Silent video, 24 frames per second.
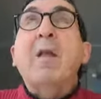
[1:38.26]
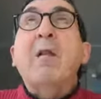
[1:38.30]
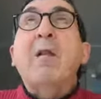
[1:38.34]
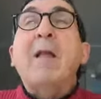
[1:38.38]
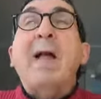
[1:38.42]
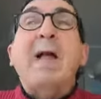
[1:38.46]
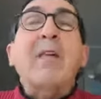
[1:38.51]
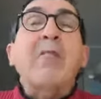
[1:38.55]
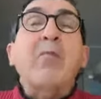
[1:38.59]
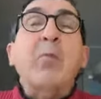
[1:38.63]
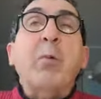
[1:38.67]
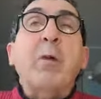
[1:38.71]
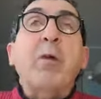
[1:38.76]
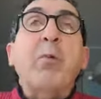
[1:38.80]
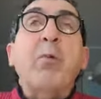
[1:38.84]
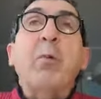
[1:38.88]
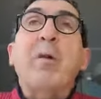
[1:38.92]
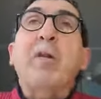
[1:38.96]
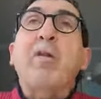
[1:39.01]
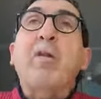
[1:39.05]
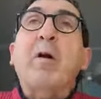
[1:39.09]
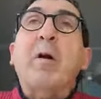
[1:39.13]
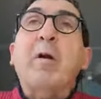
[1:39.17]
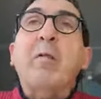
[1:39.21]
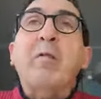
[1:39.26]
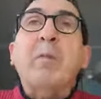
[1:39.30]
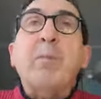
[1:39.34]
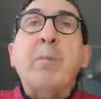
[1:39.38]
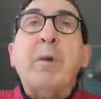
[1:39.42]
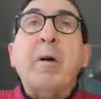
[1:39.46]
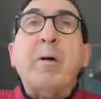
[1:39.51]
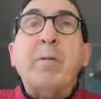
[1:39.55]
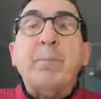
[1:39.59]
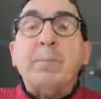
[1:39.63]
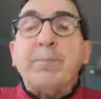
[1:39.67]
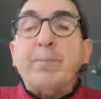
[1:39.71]
Last week, we talked
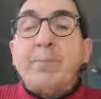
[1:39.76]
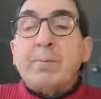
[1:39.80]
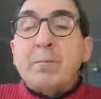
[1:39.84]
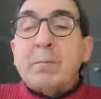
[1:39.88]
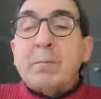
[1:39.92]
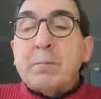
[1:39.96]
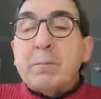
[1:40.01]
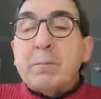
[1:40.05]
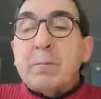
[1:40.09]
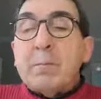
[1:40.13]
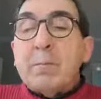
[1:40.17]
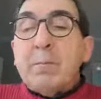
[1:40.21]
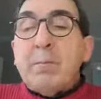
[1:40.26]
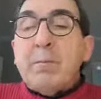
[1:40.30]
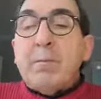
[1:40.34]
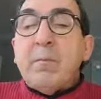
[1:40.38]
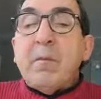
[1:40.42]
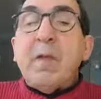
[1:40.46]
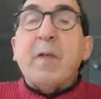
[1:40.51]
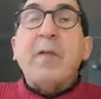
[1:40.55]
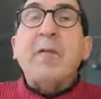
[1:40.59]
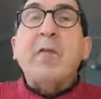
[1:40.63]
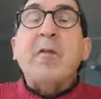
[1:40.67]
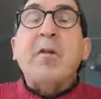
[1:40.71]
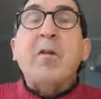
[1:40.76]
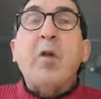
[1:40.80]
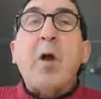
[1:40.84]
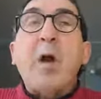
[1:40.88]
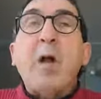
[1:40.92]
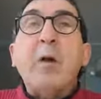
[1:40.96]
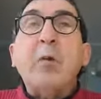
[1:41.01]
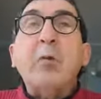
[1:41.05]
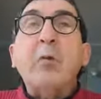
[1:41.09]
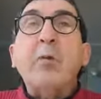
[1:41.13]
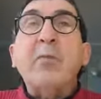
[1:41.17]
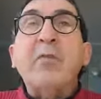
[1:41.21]
about the
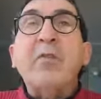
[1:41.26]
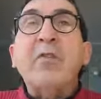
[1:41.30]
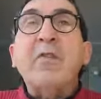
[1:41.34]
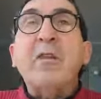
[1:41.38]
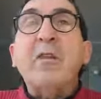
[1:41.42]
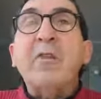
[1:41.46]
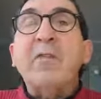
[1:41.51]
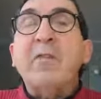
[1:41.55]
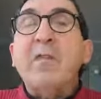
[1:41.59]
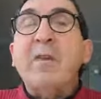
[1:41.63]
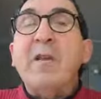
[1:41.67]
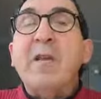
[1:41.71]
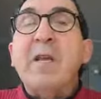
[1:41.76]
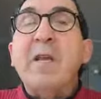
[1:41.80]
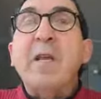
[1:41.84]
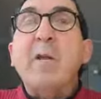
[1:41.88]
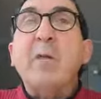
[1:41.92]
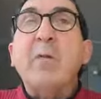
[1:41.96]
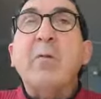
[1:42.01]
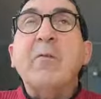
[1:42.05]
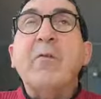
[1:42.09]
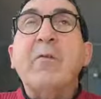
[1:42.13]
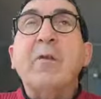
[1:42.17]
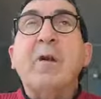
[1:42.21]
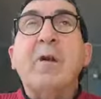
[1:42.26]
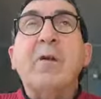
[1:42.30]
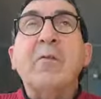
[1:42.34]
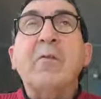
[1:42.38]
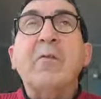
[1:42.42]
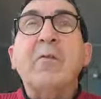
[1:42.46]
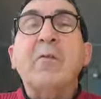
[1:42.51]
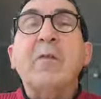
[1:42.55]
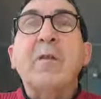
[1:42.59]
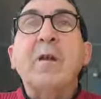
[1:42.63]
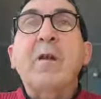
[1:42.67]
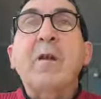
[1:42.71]
God who sees and hears
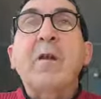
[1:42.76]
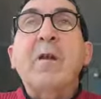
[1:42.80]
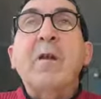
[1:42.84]
us.